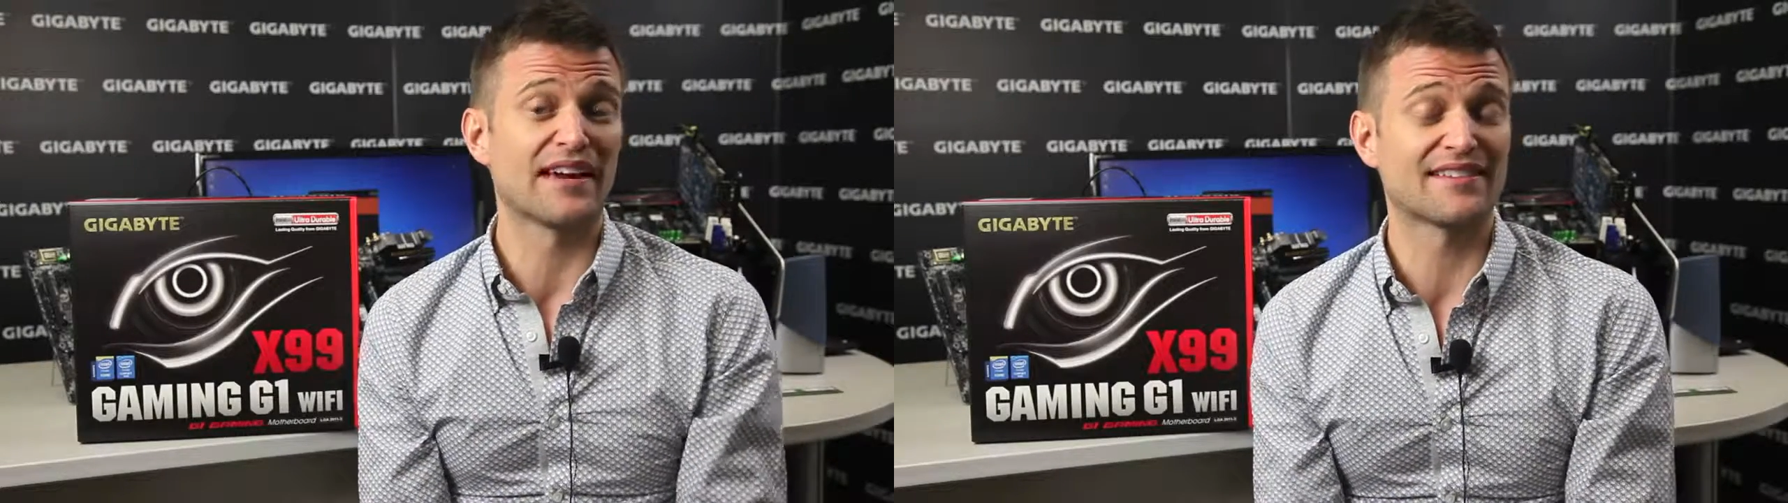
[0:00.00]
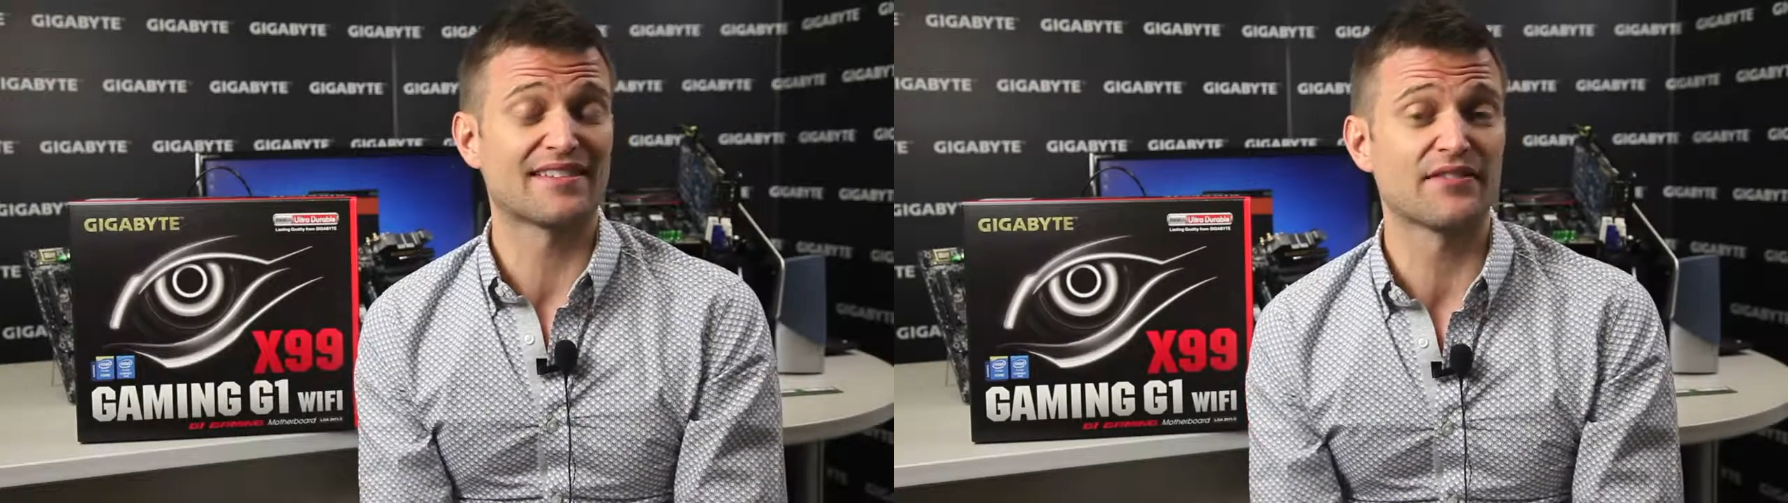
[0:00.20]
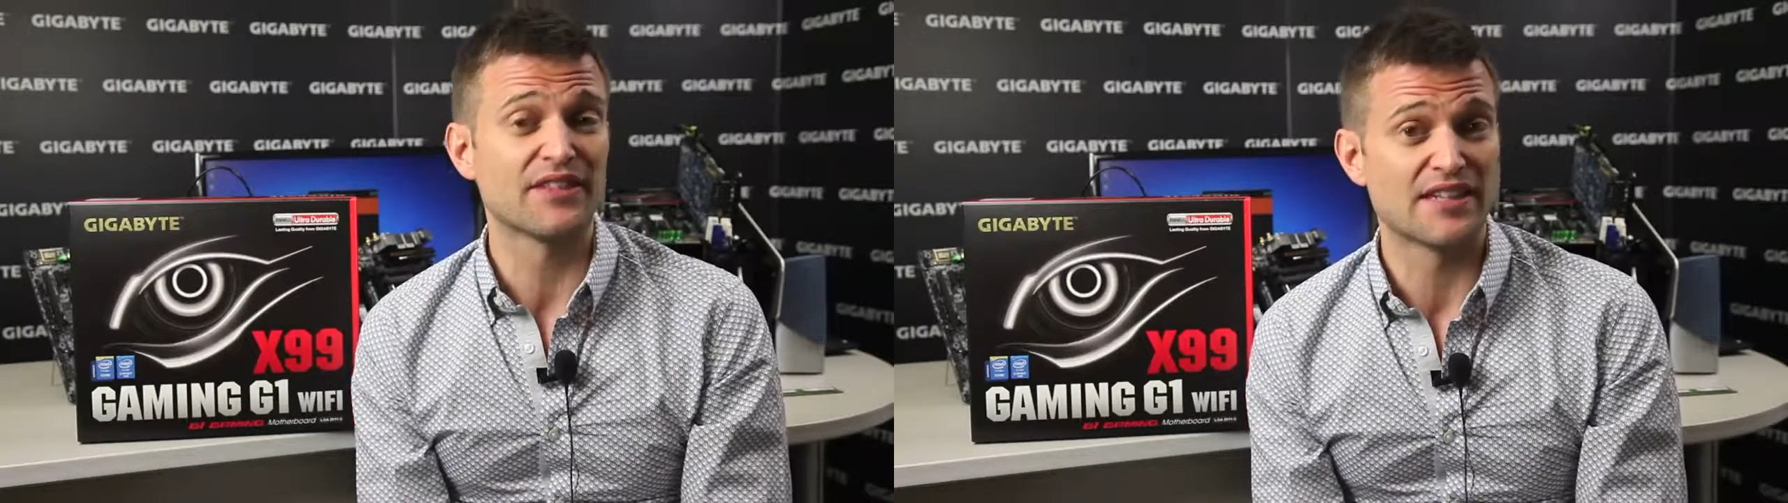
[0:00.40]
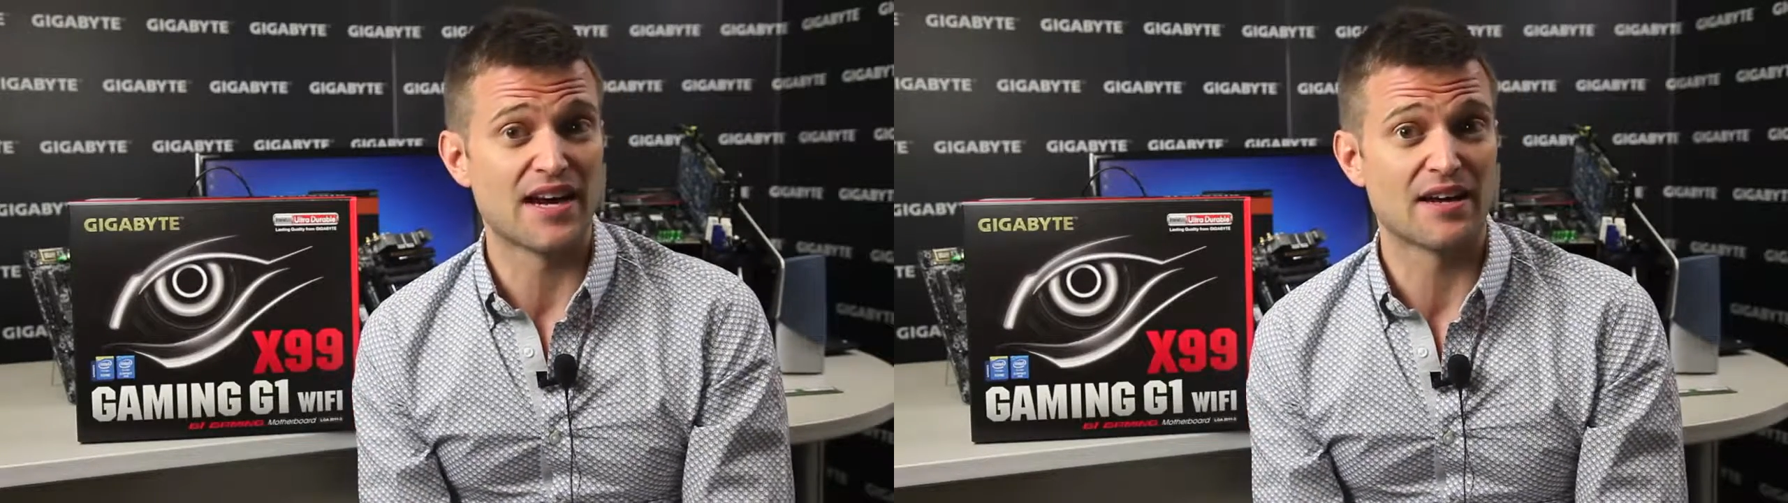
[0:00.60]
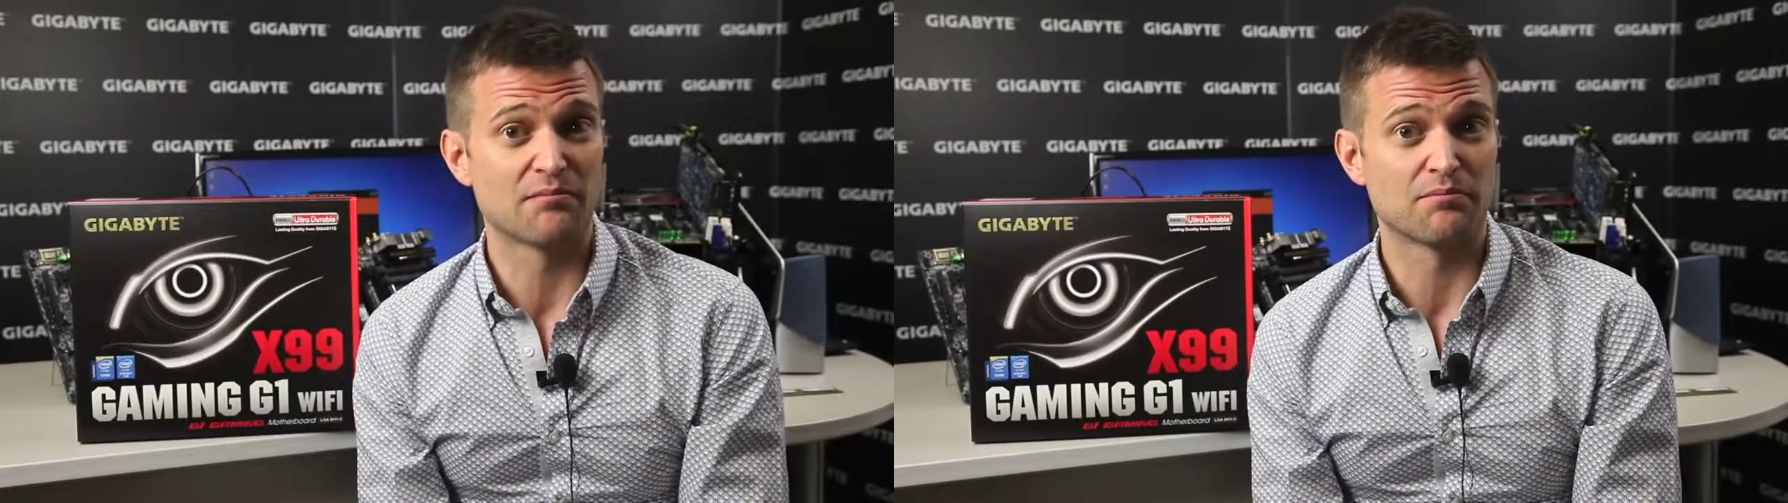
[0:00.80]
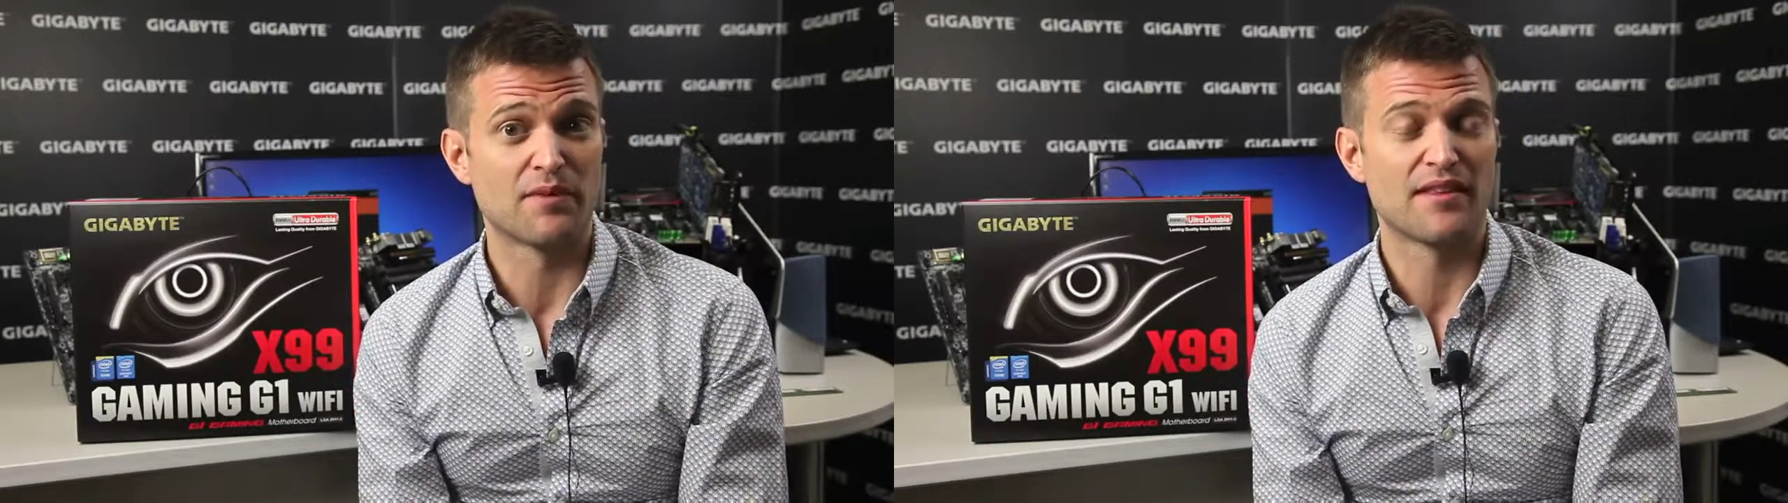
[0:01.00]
X79,